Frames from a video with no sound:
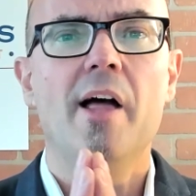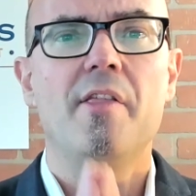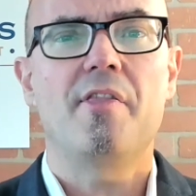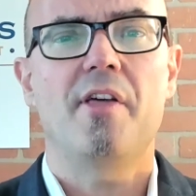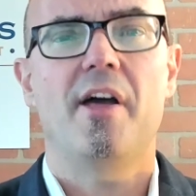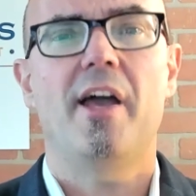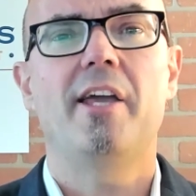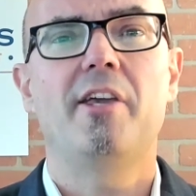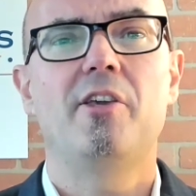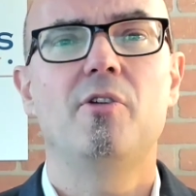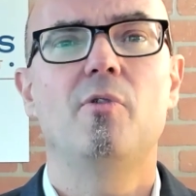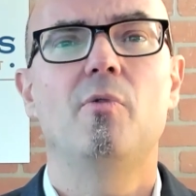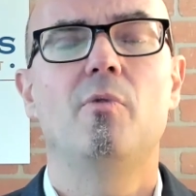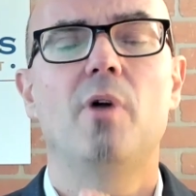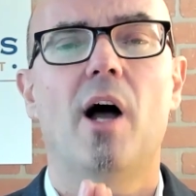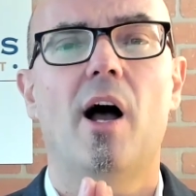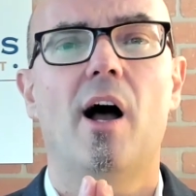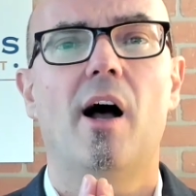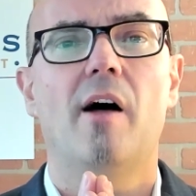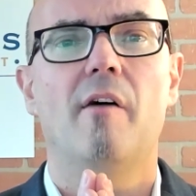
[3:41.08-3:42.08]
Thank you
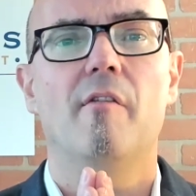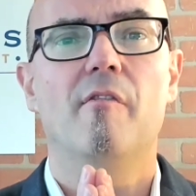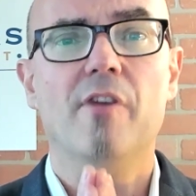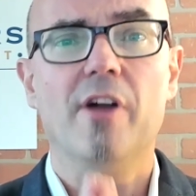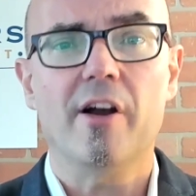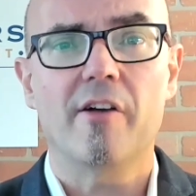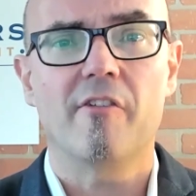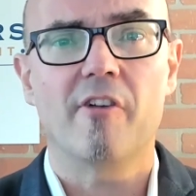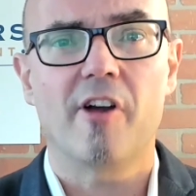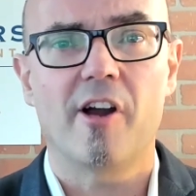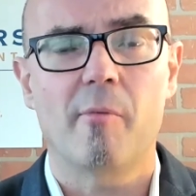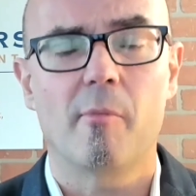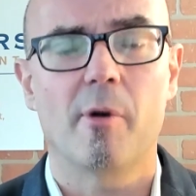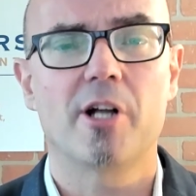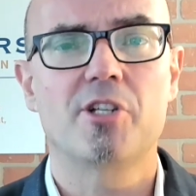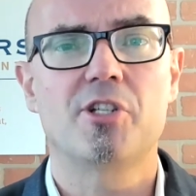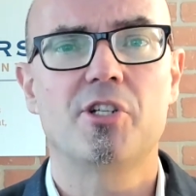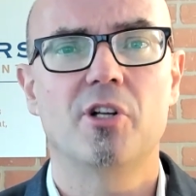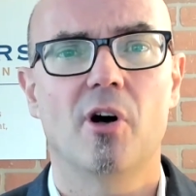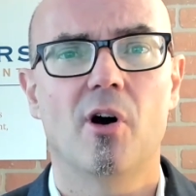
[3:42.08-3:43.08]
very, very
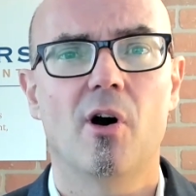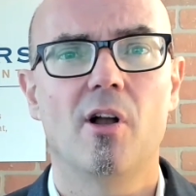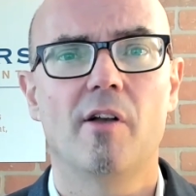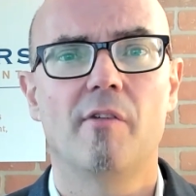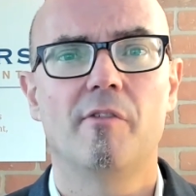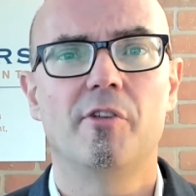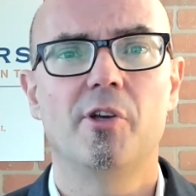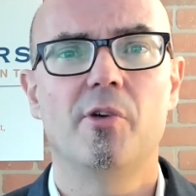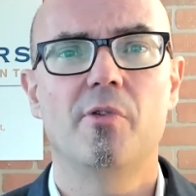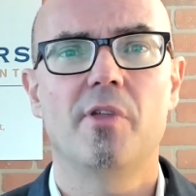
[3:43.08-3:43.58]
much to all of you